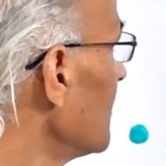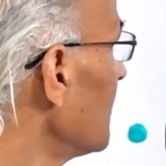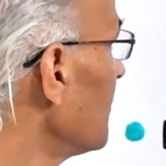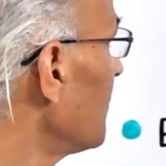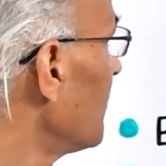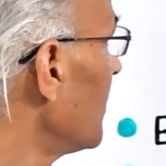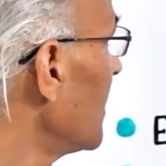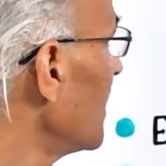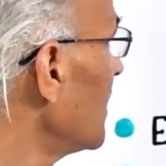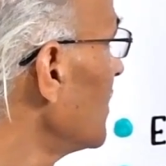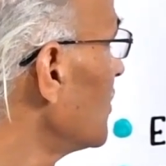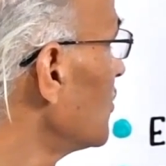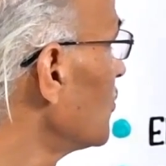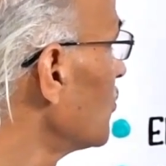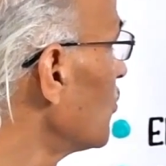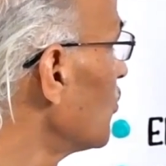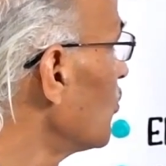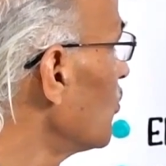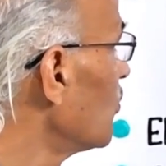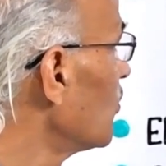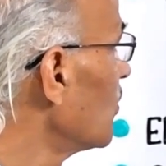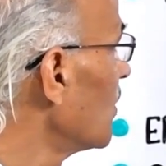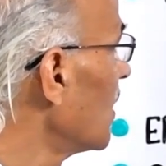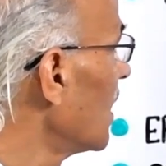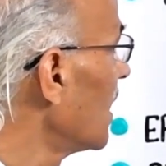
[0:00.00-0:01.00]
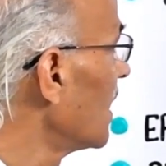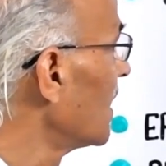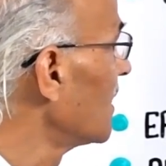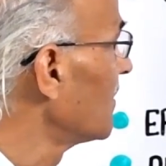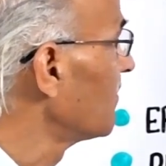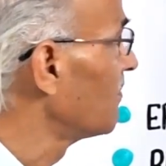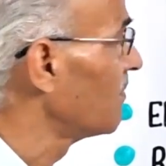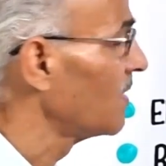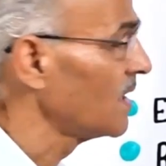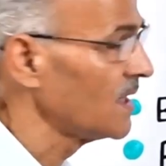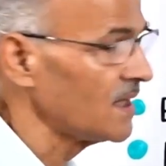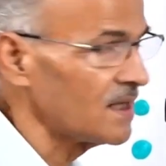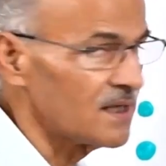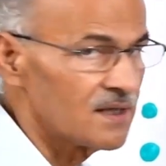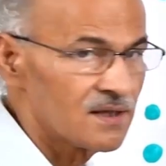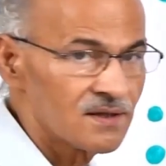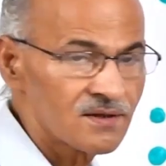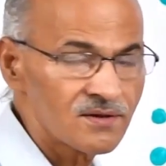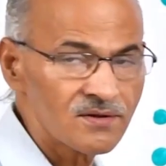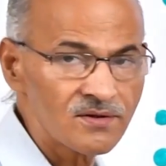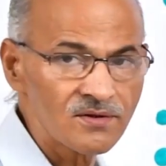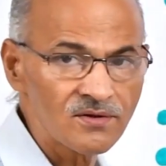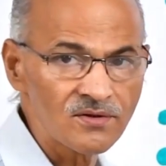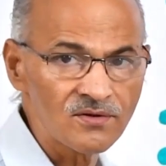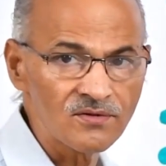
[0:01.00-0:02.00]
plateau and plain,
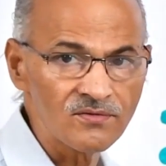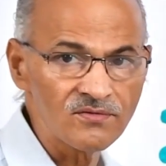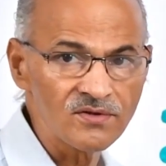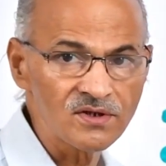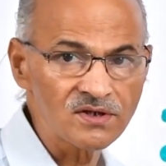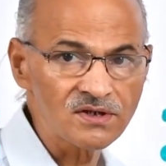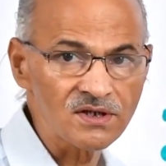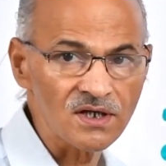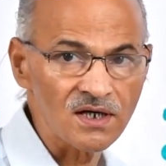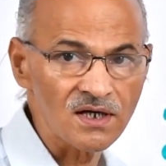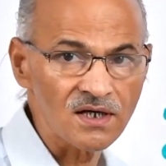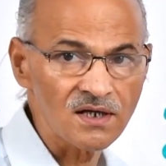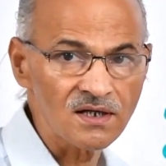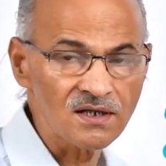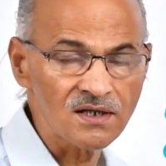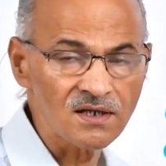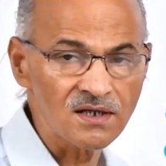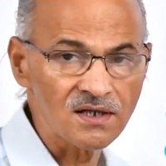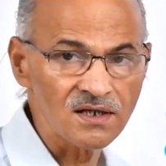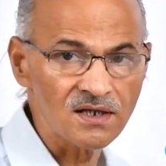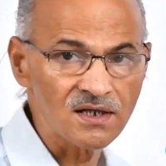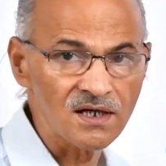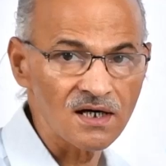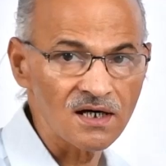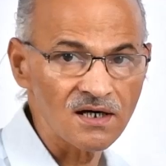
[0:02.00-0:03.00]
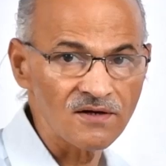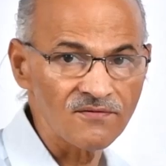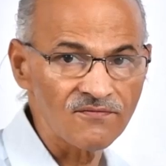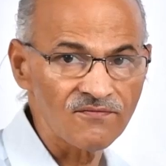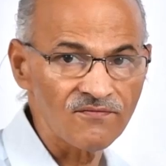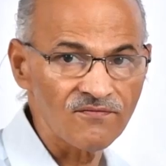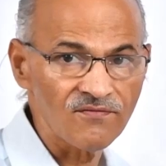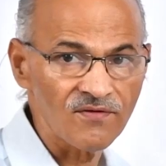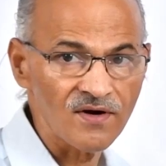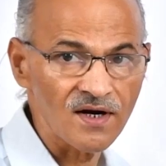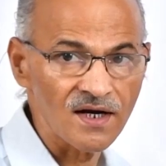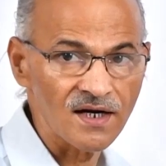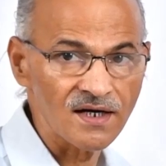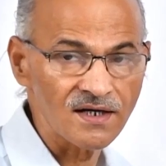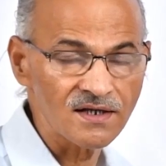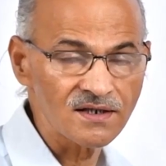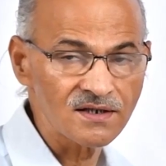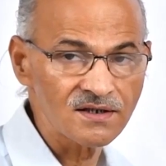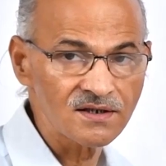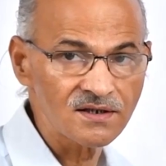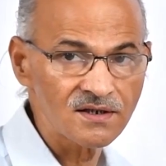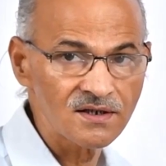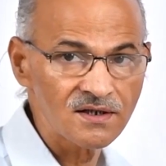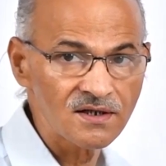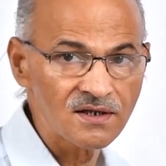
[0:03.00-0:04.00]
which are nearly
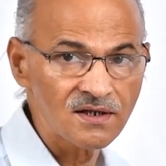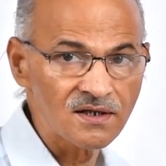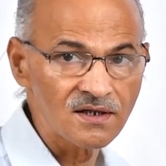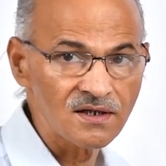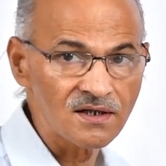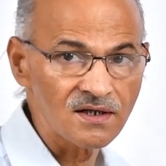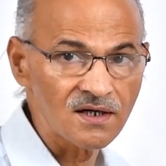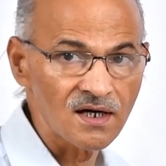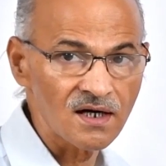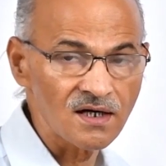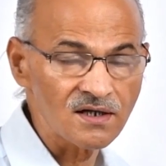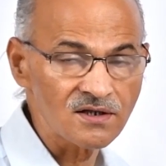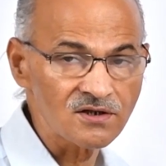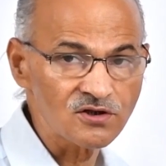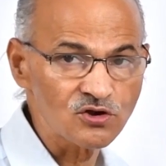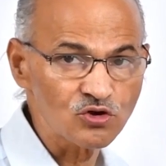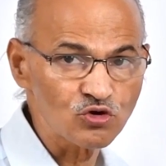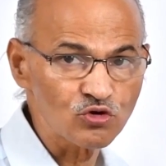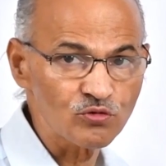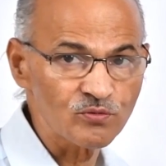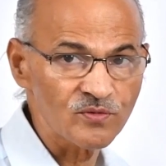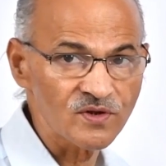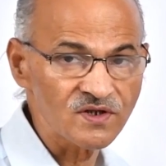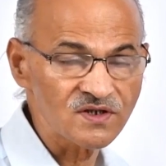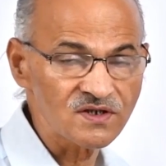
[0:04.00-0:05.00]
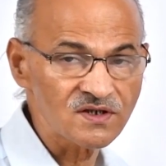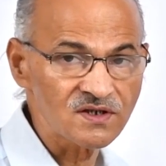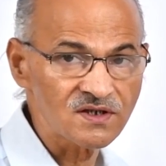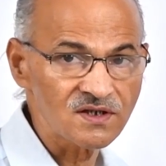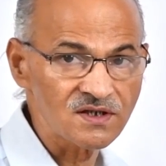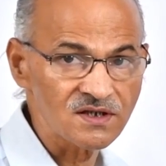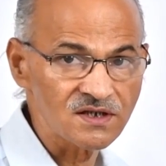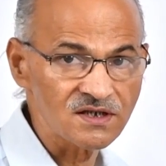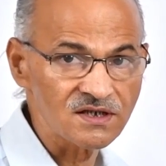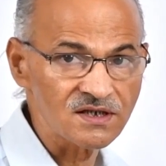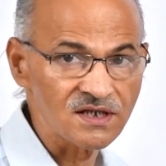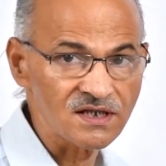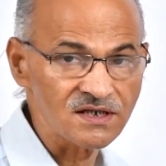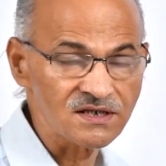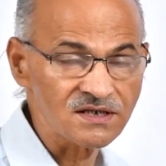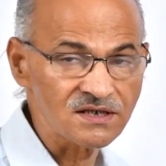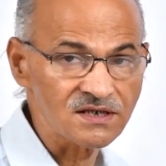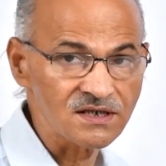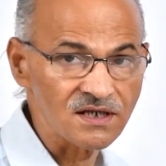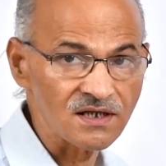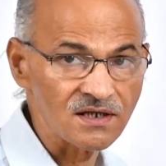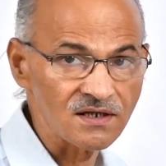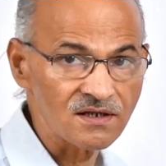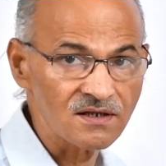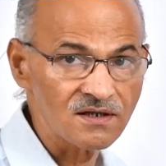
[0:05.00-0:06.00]
flat, not so much
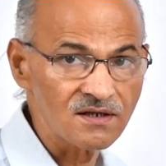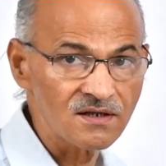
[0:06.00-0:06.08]
disaster,